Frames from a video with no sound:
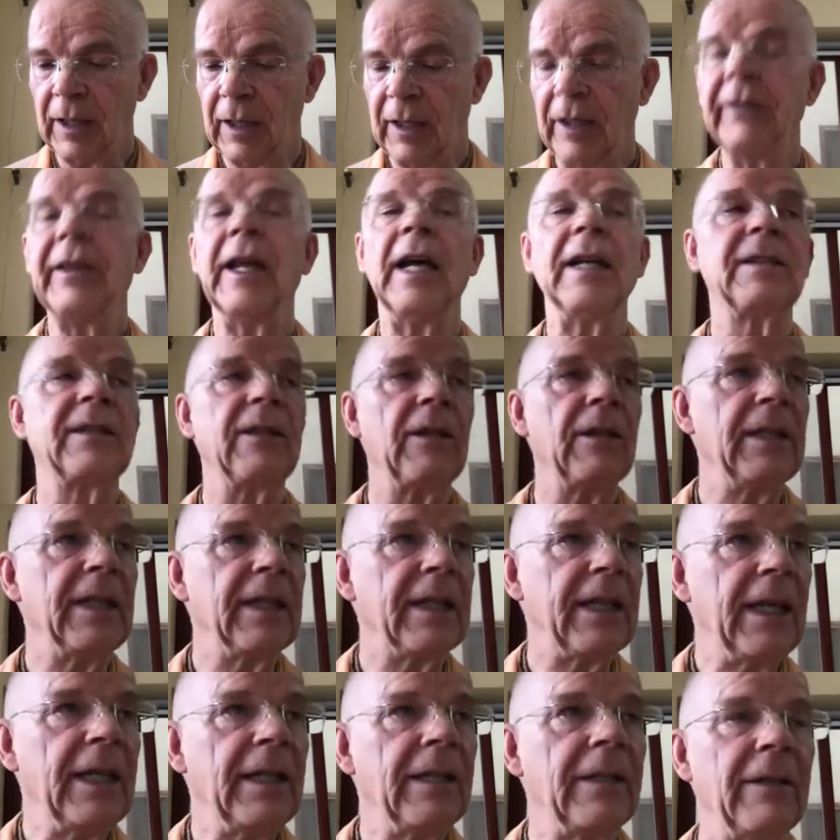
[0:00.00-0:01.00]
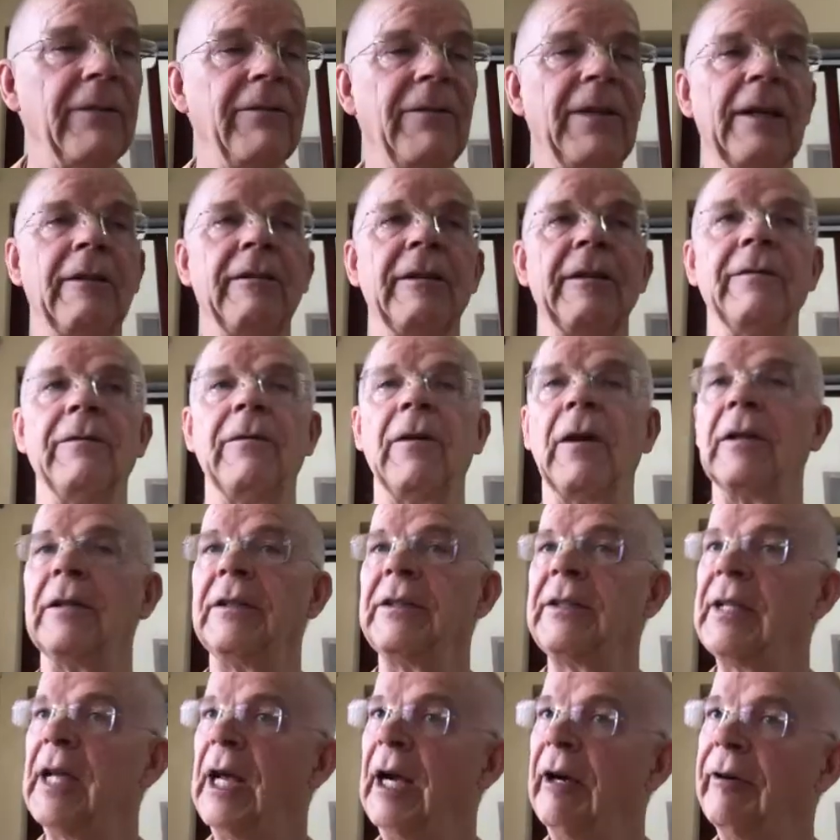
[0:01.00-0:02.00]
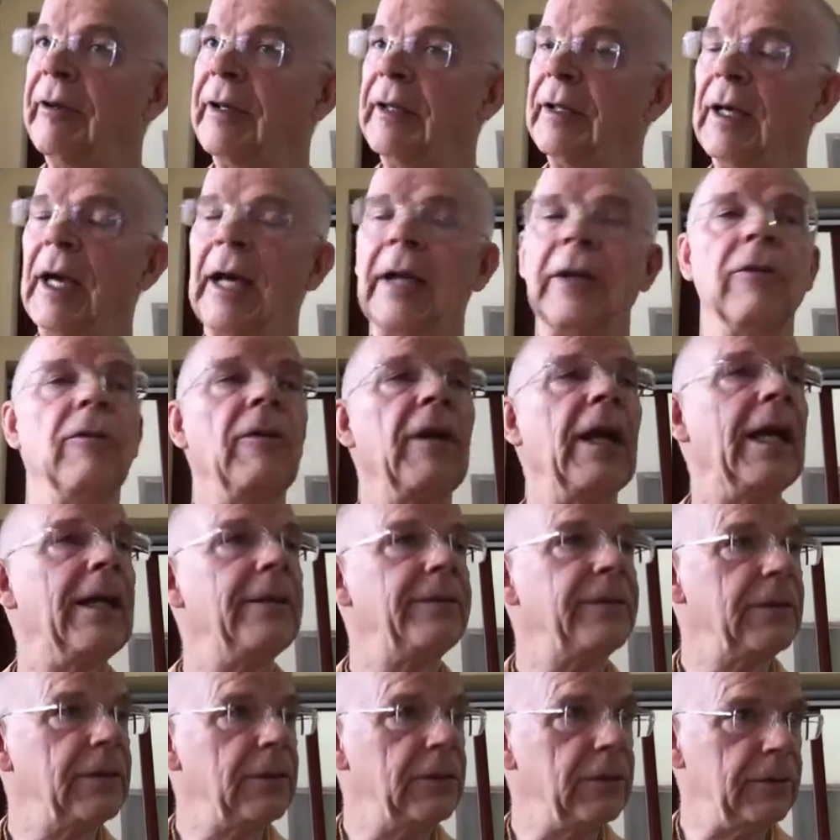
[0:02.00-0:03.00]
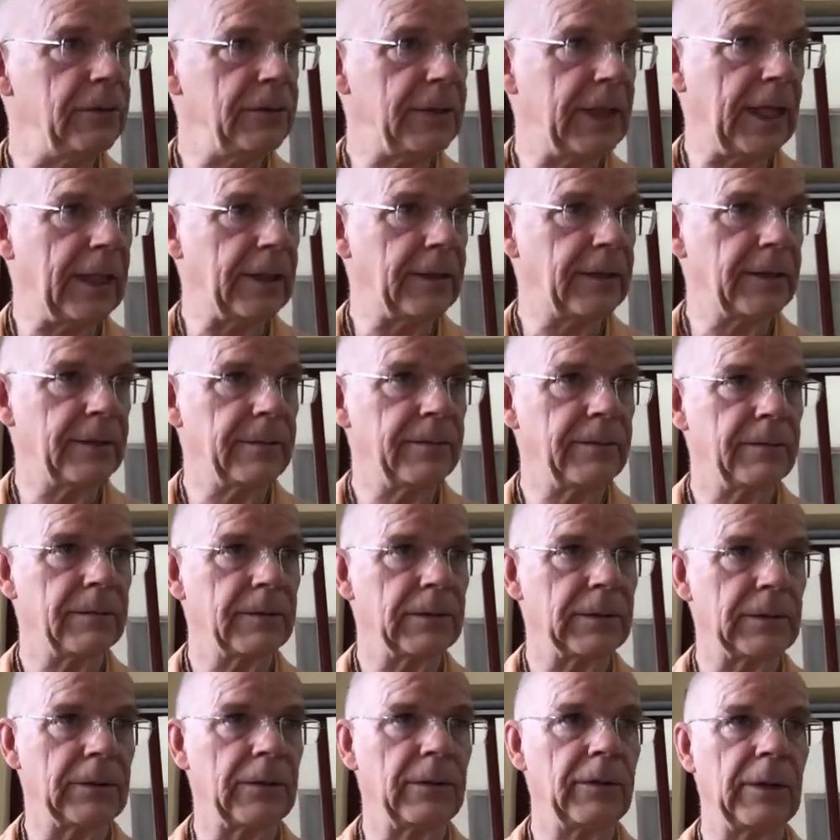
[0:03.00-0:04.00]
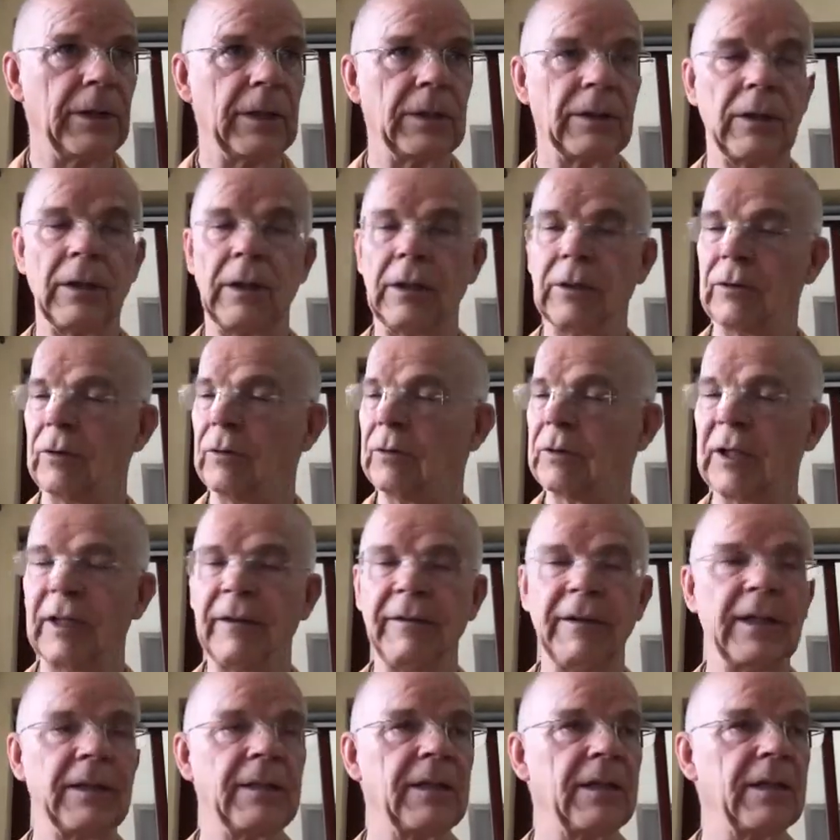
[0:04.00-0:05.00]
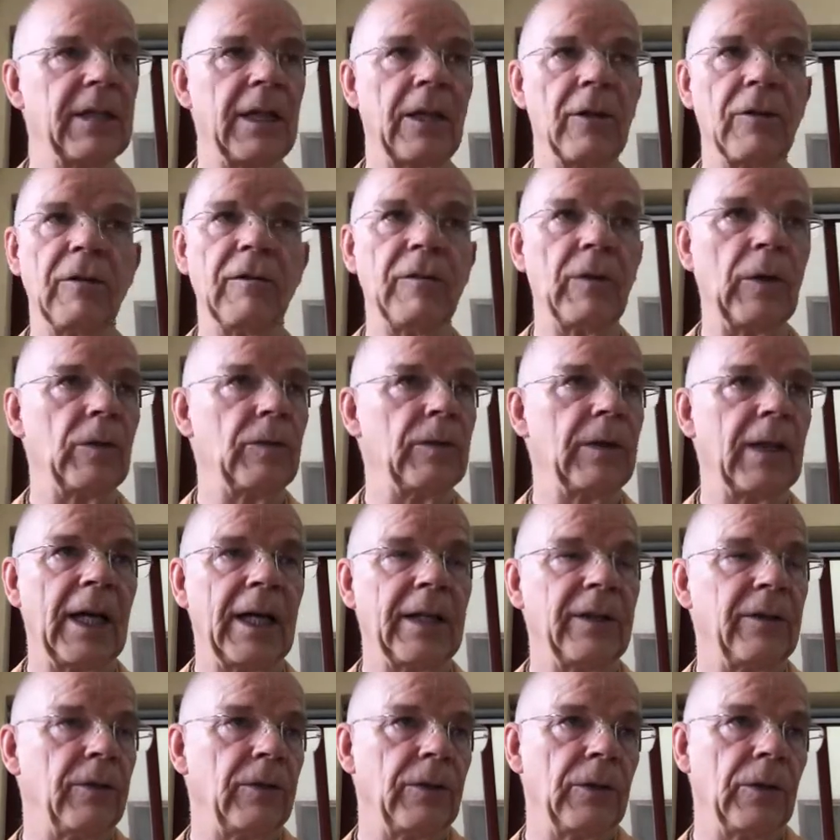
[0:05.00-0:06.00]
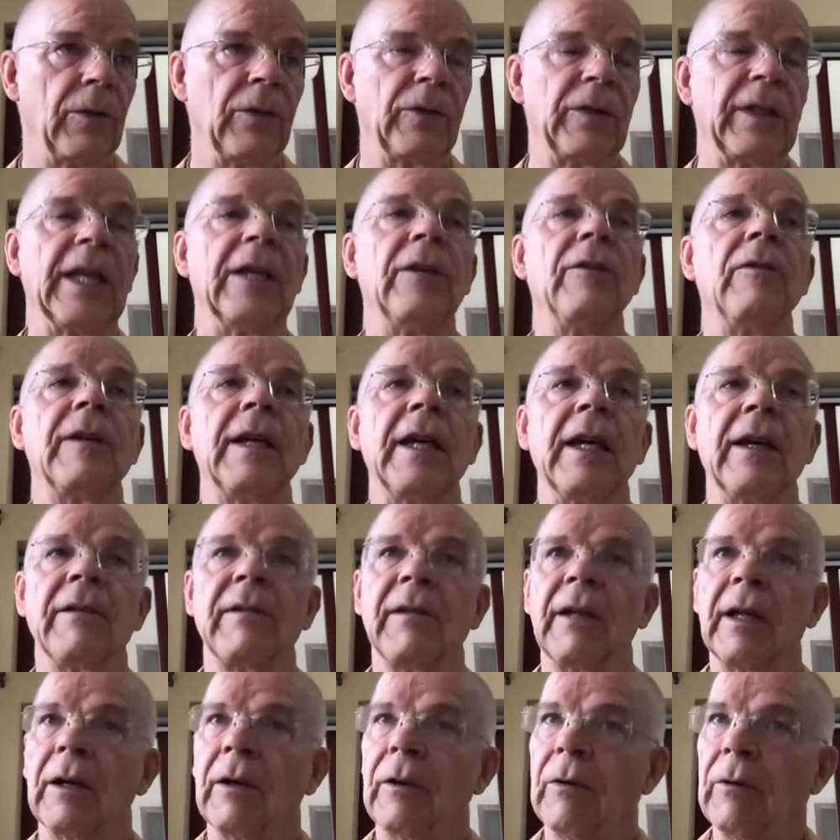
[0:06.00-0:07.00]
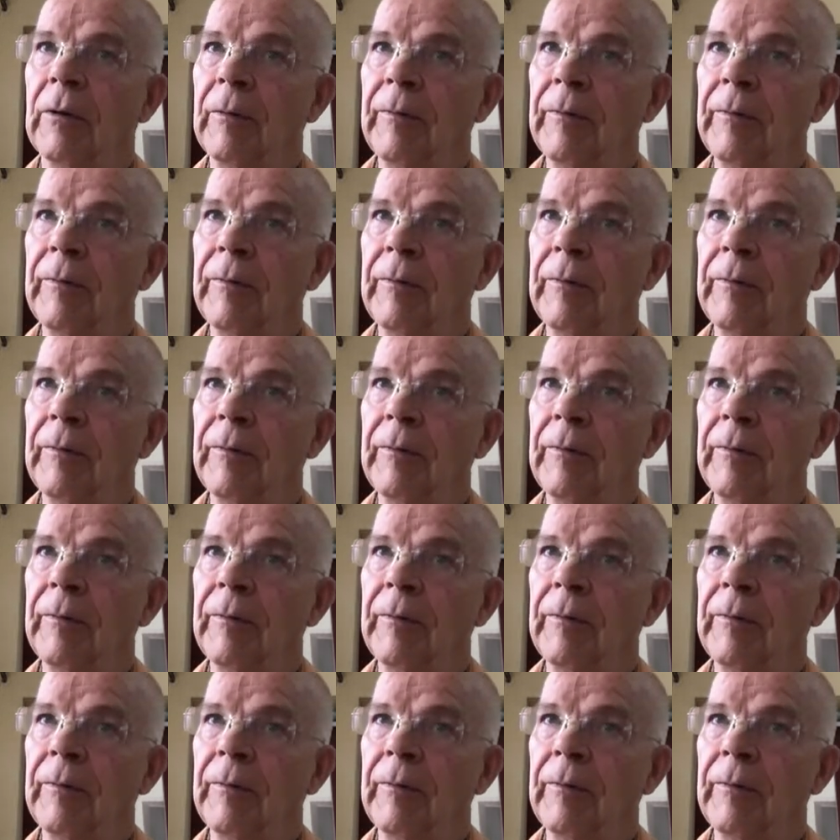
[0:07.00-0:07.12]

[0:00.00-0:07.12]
That's again very voluntary. I don't have to do that. Es otra vez, es algo voluntario, yo no tengo que hacerlo.